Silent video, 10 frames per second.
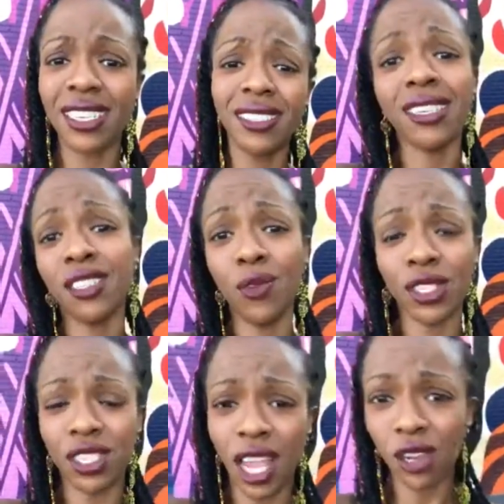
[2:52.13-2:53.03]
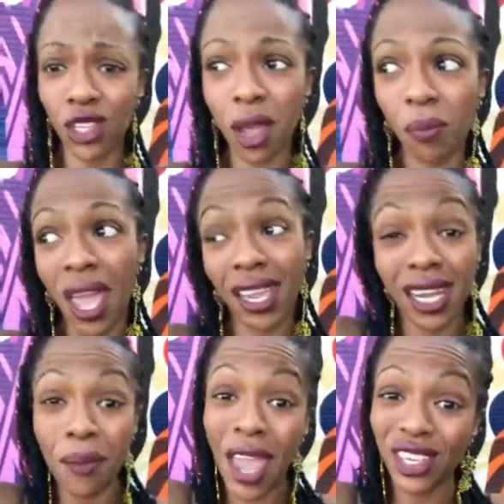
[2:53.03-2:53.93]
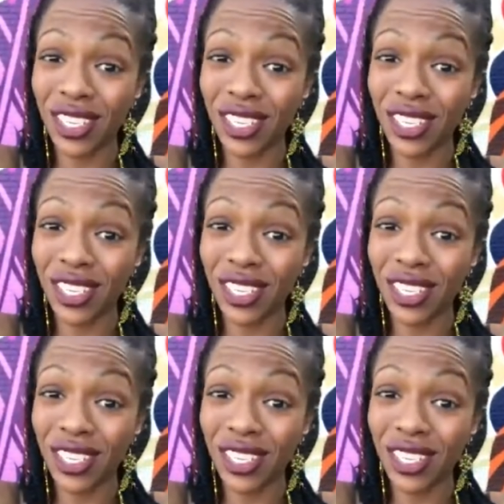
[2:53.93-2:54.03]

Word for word: He says he wants his title shot back, and I'm actually